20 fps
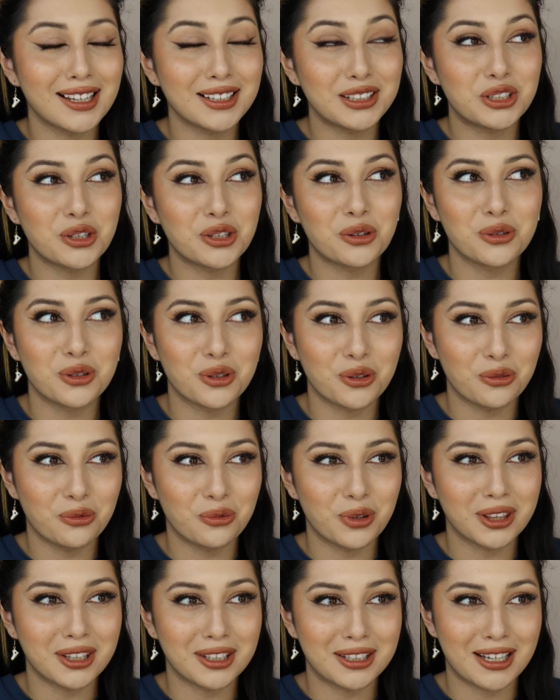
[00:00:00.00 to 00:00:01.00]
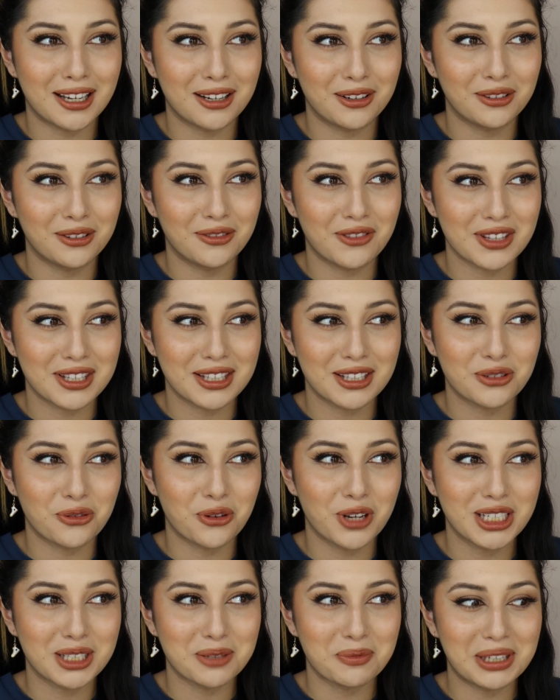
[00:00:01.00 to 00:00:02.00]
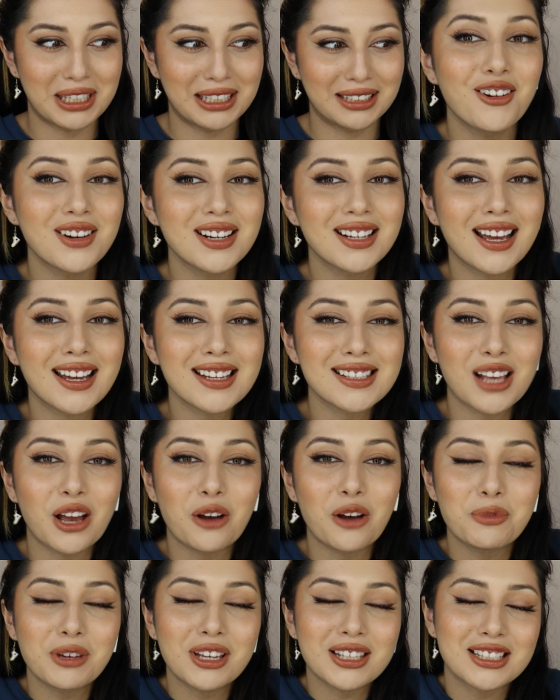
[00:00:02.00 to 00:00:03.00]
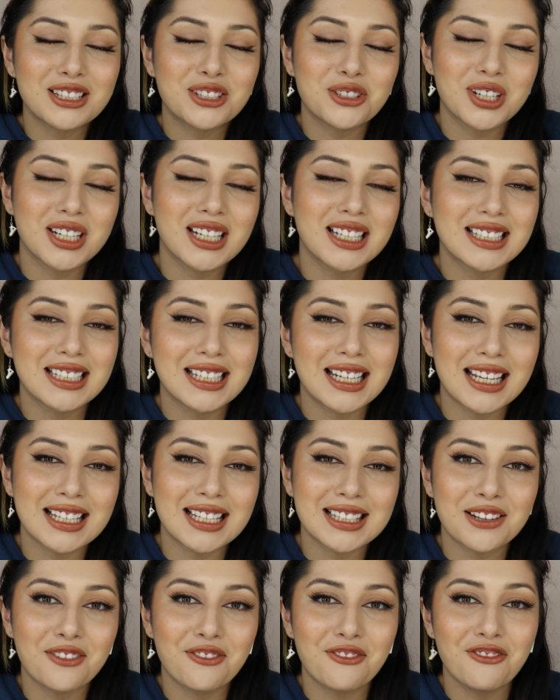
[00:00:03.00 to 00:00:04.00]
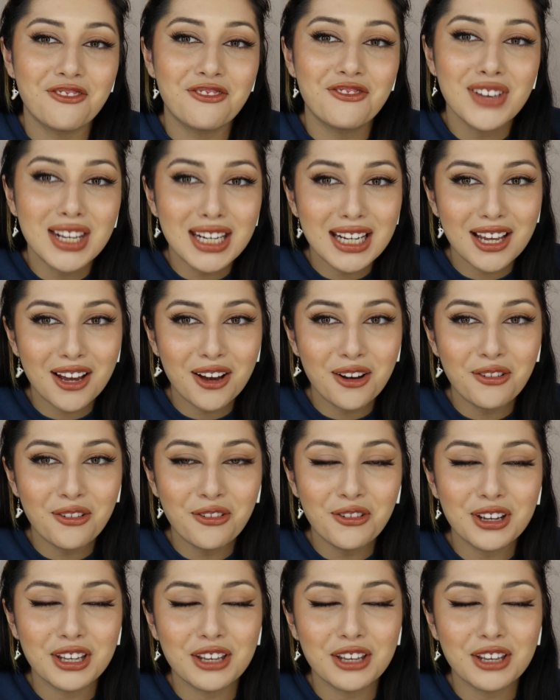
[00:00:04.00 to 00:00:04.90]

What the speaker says: I don't know what the title of this is going to be. Alright you guys, I hope you guys enjoyed today's video.